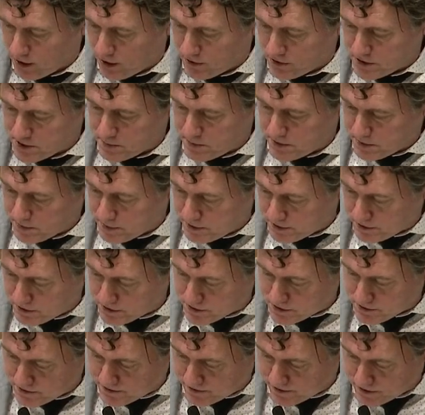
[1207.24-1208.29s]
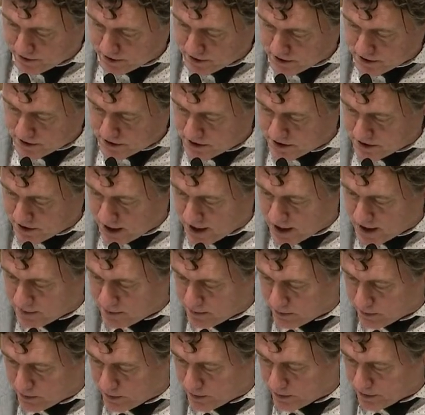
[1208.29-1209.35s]
This being the bill's first
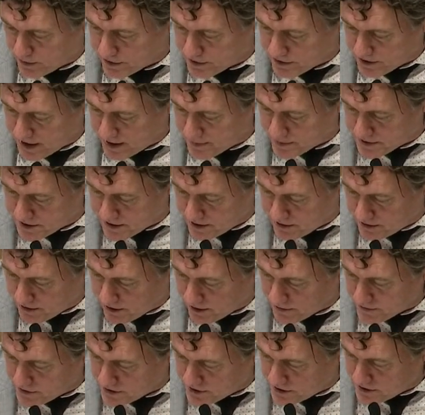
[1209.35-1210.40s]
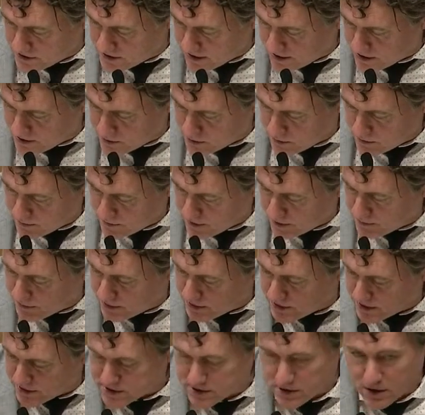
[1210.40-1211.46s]
stop, we will adopt Senator Gustafson's A2
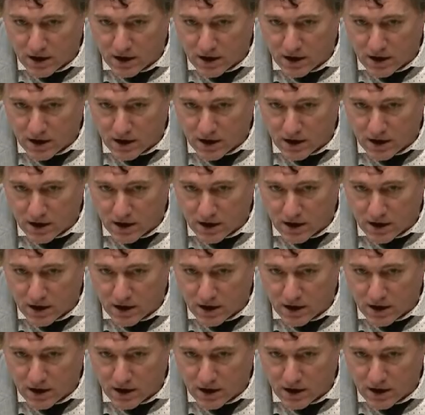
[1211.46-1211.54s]
amendment as an